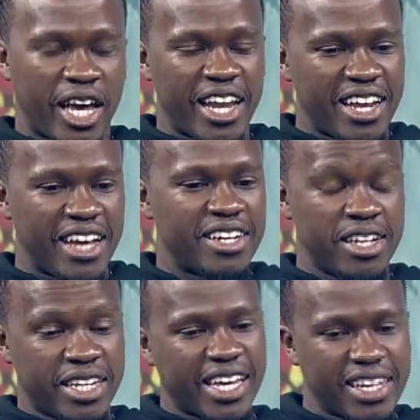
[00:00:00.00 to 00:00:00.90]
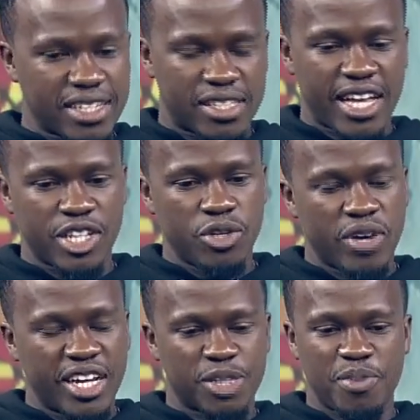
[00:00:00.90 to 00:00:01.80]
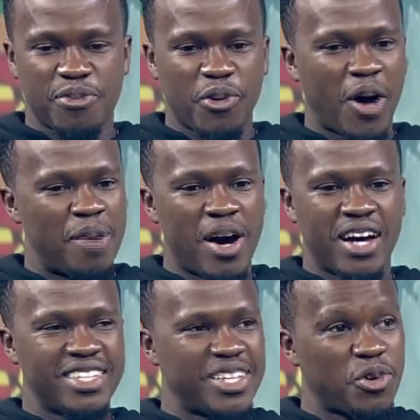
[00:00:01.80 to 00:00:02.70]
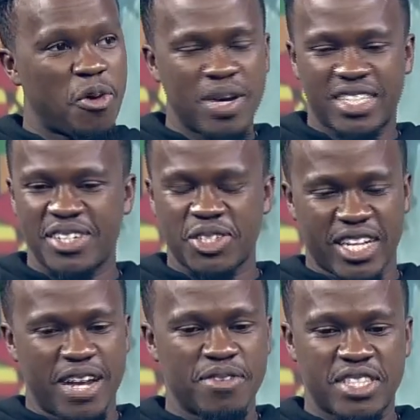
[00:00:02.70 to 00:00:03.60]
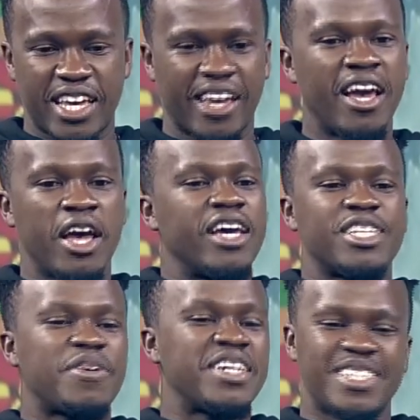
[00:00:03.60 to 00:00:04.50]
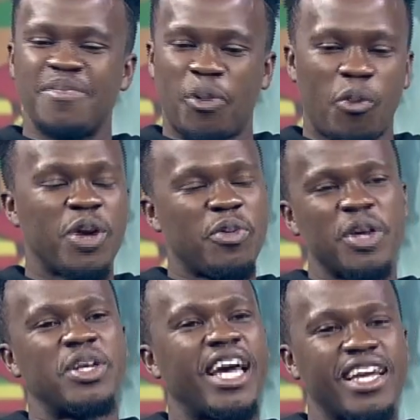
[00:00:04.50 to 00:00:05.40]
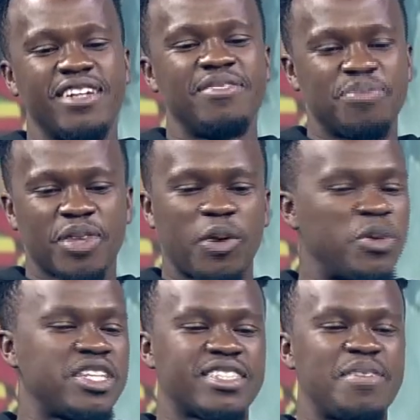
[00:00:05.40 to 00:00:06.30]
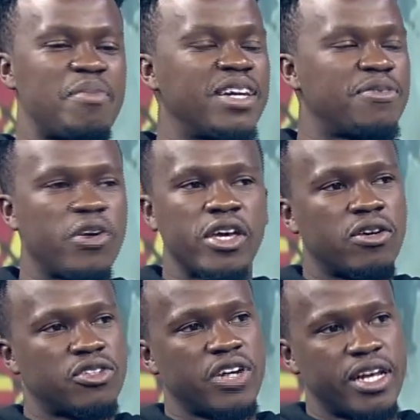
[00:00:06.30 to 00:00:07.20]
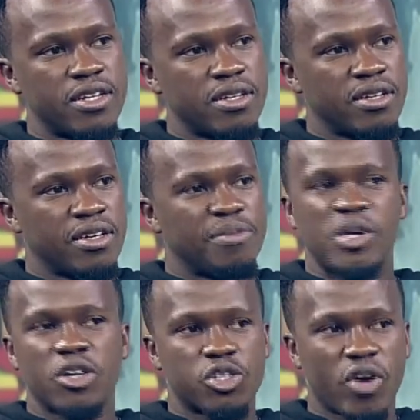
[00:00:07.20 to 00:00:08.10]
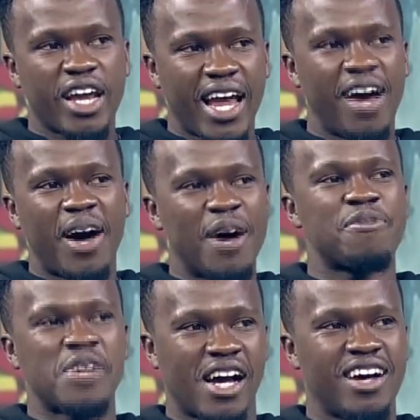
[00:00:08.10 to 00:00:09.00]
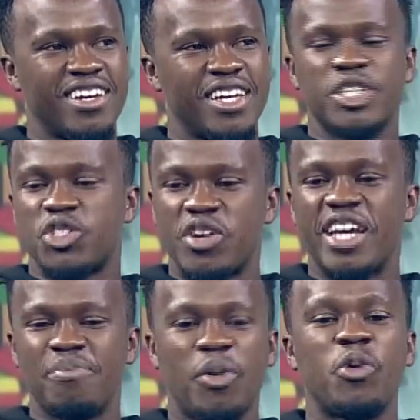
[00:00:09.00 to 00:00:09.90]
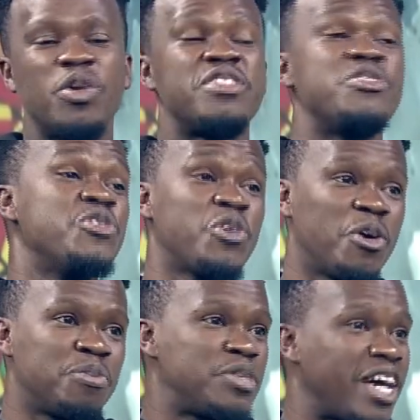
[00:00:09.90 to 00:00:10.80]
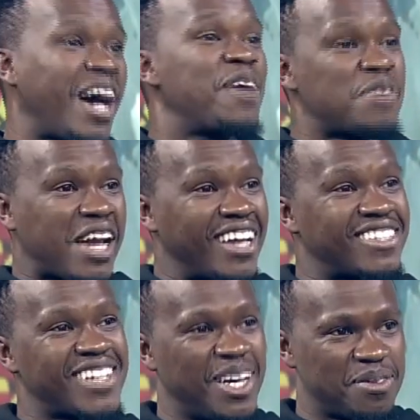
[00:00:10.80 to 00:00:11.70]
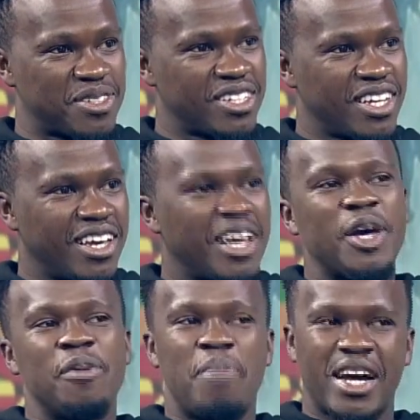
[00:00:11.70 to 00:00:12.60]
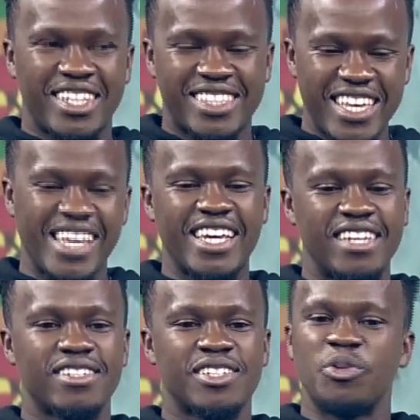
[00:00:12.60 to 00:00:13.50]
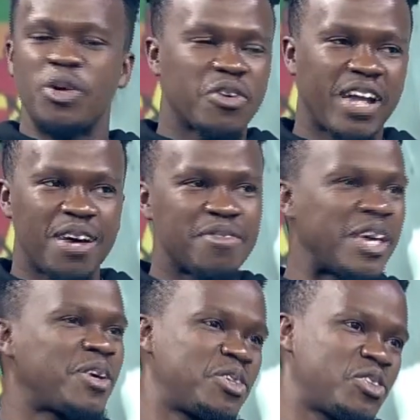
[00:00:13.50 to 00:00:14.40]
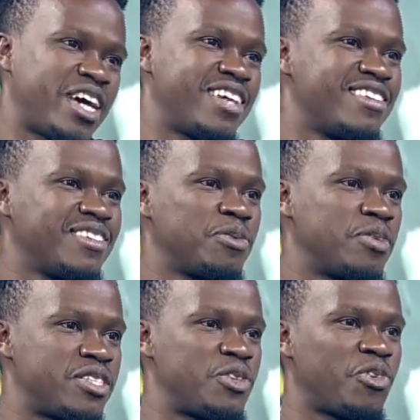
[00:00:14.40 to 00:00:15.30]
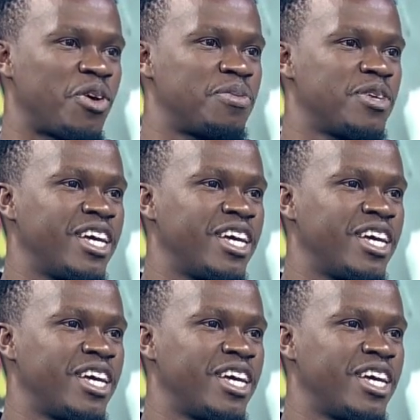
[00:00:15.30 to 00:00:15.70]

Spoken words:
in the case that you raised before about the raw materials and everything, it's very simple. When we're united, we just demand for equal trade. Because right now, Africa trade more with Europe than Africa itself. But the thing is, we don't have equal trade with Europe.